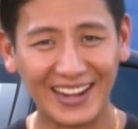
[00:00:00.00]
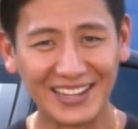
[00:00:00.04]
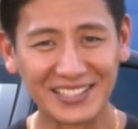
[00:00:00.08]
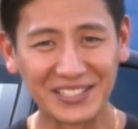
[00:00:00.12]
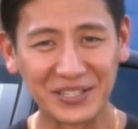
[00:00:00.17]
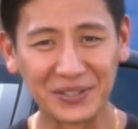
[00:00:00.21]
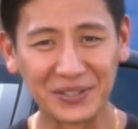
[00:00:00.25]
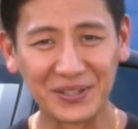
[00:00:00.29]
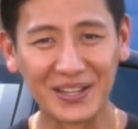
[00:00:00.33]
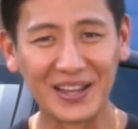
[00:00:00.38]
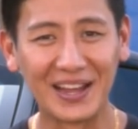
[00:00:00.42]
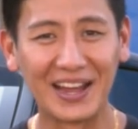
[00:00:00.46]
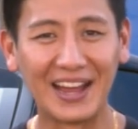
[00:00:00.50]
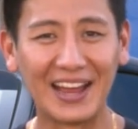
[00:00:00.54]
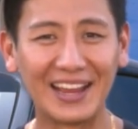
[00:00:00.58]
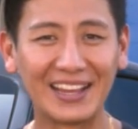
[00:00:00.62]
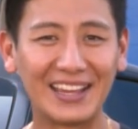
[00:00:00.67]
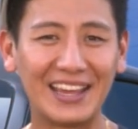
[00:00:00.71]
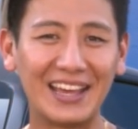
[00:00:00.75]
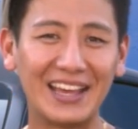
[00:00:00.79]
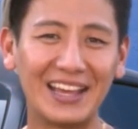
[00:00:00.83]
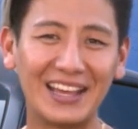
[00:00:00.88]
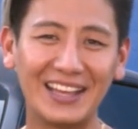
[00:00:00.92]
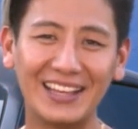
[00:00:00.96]
so that I
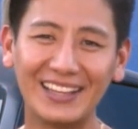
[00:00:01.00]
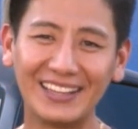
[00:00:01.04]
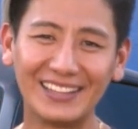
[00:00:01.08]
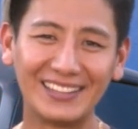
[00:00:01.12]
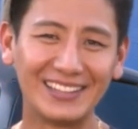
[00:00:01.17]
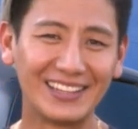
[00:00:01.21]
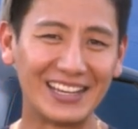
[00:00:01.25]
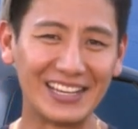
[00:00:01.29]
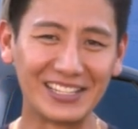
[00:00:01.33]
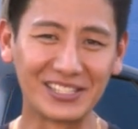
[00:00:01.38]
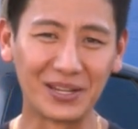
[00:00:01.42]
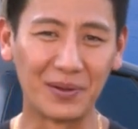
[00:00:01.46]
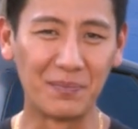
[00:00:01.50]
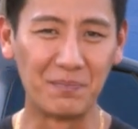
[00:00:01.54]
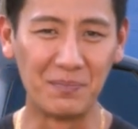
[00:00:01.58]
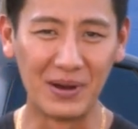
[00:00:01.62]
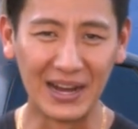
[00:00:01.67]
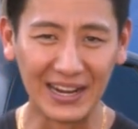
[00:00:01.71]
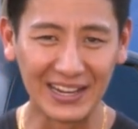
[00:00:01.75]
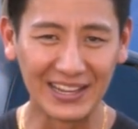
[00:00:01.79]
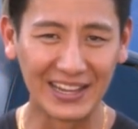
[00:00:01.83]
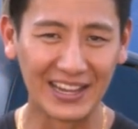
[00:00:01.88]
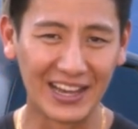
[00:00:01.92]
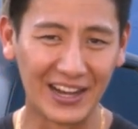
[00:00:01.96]
can get some
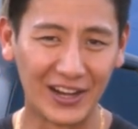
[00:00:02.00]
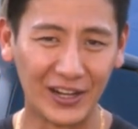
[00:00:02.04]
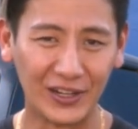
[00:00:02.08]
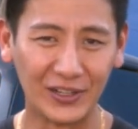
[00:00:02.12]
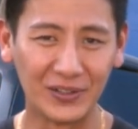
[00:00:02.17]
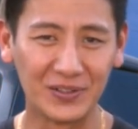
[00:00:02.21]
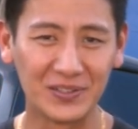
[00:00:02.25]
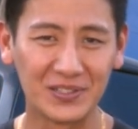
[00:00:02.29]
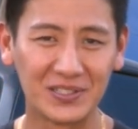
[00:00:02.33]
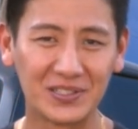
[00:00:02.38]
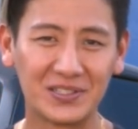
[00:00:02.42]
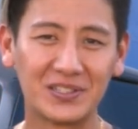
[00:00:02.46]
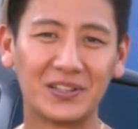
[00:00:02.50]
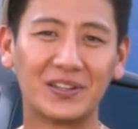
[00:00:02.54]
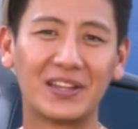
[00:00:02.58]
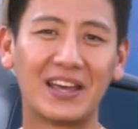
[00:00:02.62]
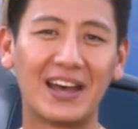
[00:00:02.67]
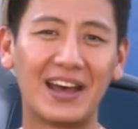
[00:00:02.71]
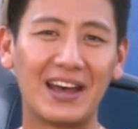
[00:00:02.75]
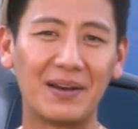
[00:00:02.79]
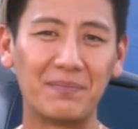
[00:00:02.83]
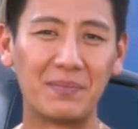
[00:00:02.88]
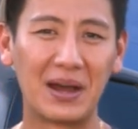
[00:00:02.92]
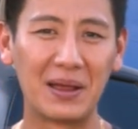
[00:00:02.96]
money out so
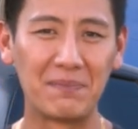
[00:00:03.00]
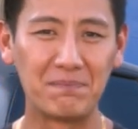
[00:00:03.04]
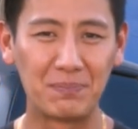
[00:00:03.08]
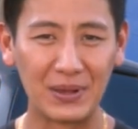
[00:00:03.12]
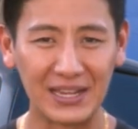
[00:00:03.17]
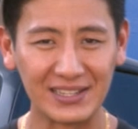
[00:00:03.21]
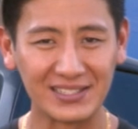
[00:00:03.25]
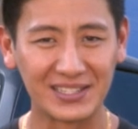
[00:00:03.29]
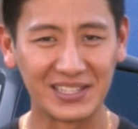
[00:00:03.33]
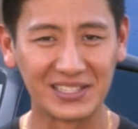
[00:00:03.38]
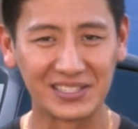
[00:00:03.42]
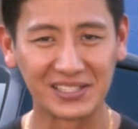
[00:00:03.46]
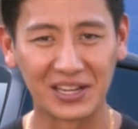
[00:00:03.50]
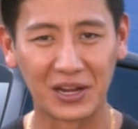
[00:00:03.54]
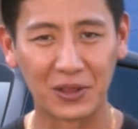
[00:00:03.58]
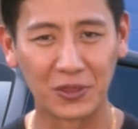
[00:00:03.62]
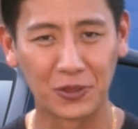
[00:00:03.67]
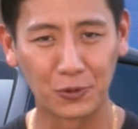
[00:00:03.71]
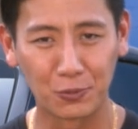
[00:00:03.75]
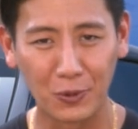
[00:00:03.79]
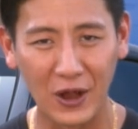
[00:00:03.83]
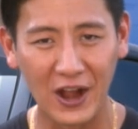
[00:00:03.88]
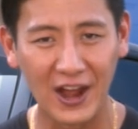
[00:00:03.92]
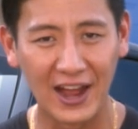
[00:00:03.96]
that my business can
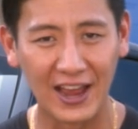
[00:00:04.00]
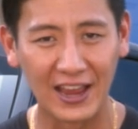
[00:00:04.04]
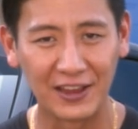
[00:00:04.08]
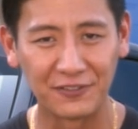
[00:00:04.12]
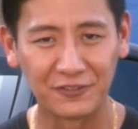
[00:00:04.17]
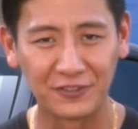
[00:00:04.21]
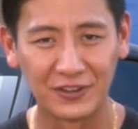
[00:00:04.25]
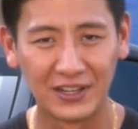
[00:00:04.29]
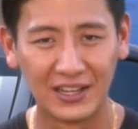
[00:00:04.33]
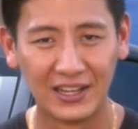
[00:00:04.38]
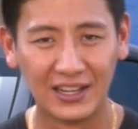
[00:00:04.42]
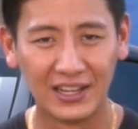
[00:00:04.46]
thrive.